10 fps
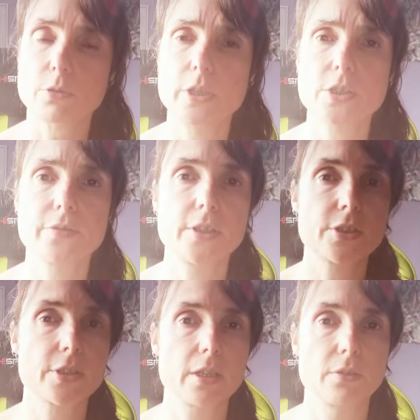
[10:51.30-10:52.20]
Reach for
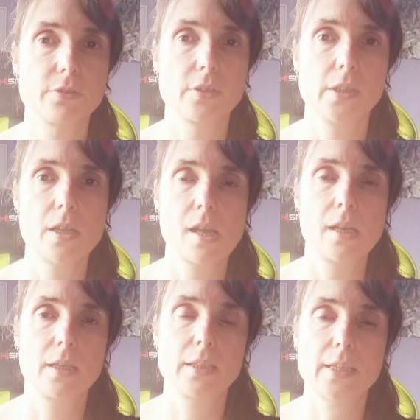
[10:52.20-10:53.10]
yourself.
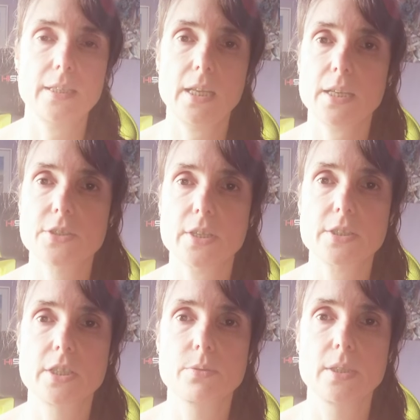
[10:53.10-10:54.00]
Let any
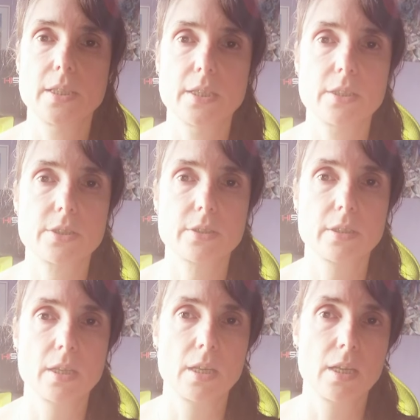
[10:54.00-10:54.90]
anxiety release
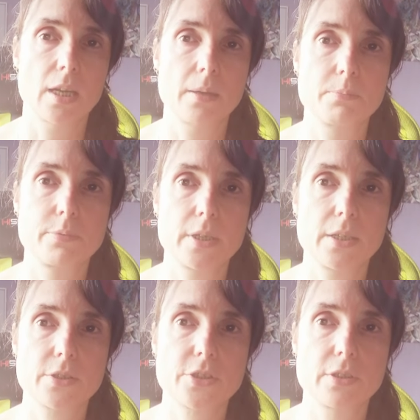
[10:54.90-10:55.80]
and
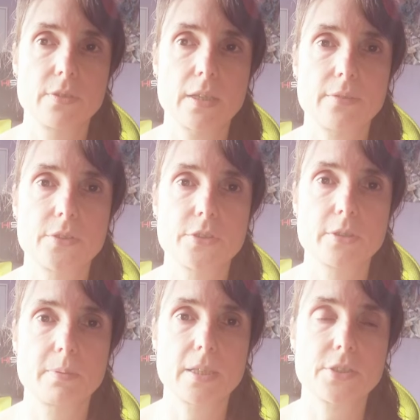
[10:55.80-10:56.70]
bring your self love into
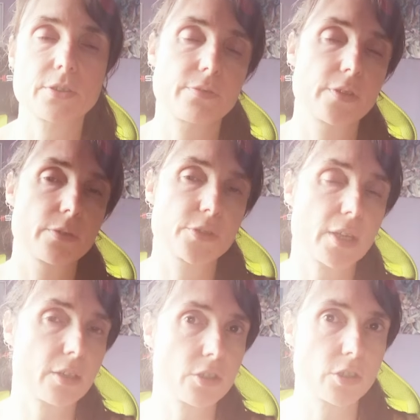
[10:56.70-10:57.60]
the place that feels
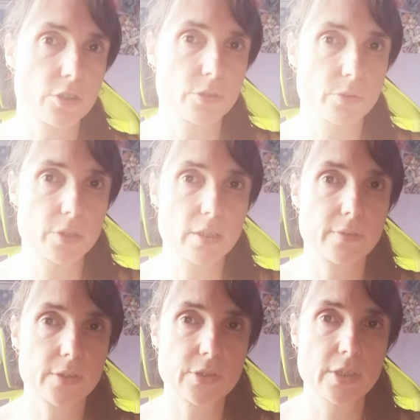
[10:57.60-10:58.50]
anxious or
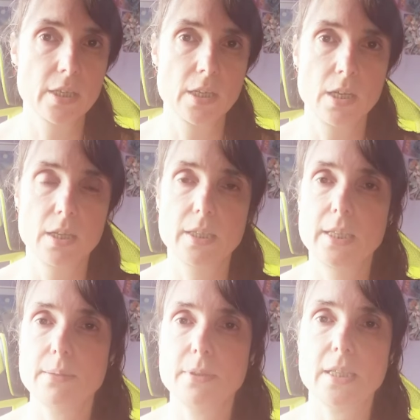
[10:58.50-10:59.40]
nervous.
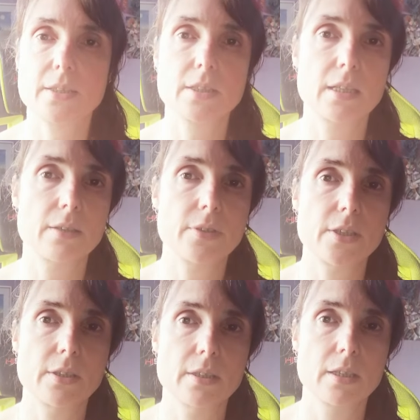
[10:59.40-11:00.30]
Keep letting the love
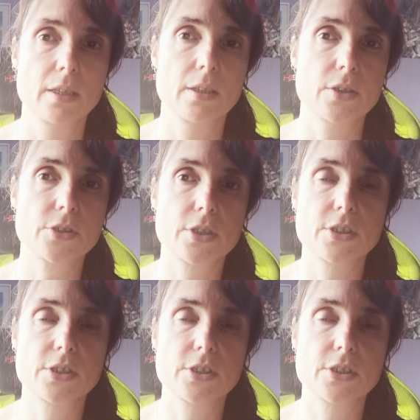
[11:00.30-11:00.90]
in. That's